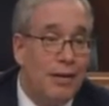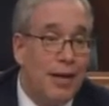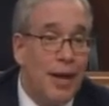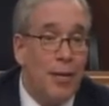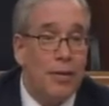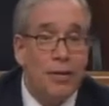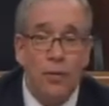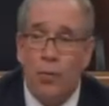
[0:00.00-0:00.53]

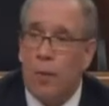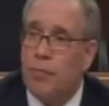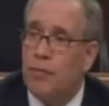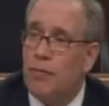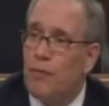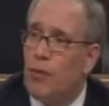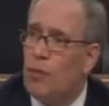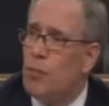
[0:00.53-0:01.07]
Now I think we're up
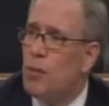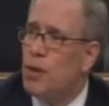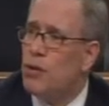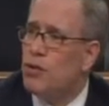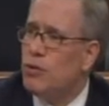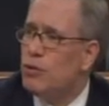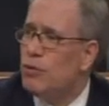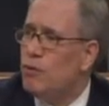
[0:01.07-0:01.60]
to
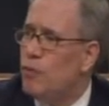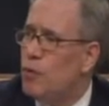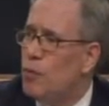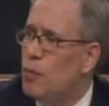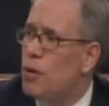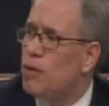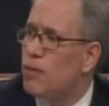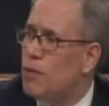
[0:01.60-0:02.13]
4.2,
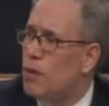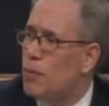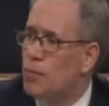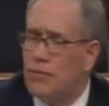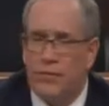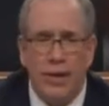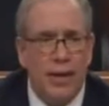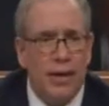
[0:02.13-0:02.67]

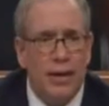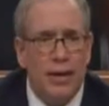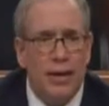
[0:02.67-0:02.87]
4.4%.